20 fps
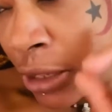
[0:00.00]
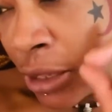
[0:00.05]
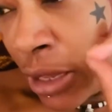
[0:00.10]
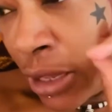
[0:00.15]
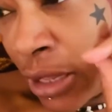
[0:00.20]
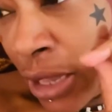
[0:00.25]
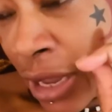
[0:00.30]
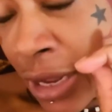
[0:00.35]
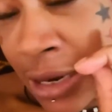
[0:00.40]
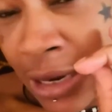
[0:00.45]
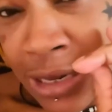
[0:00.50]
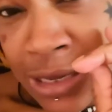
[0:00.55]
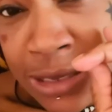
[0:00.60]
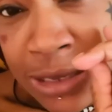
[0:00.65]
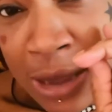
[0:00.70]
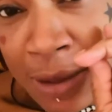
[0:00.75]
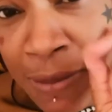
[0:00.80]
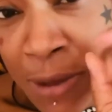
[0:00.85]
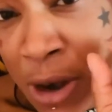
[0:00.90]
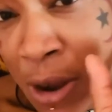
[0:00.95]
You
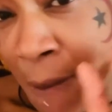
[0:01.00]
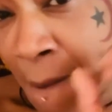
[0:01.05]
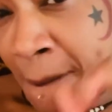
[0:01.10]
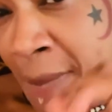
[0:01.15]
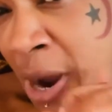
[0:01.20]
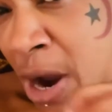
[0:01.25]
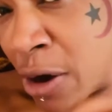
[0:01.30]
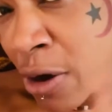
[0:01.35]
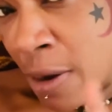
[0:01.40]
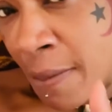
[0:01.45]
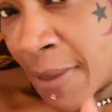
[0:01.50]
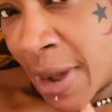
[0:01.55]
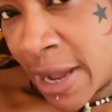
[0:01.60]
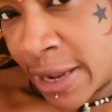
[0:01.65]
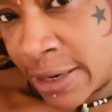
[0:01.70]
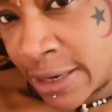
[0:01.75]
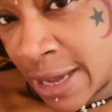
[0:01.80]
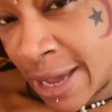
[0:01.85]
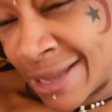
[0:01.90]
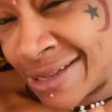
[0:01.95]
understand, I'm not borrow
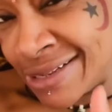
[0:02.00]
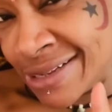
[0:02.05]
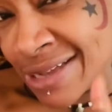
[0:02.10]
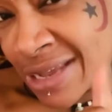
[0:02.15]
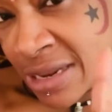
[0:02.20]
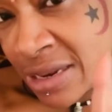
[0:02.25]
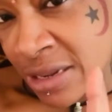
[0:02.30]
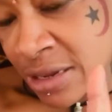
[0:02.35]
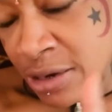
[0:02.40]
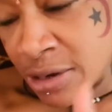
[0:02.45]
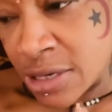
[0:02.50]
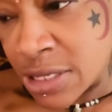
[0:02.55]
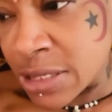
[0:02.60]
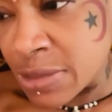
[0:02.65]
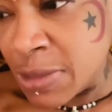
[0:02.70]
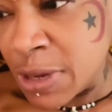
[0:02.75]
man at 10 years,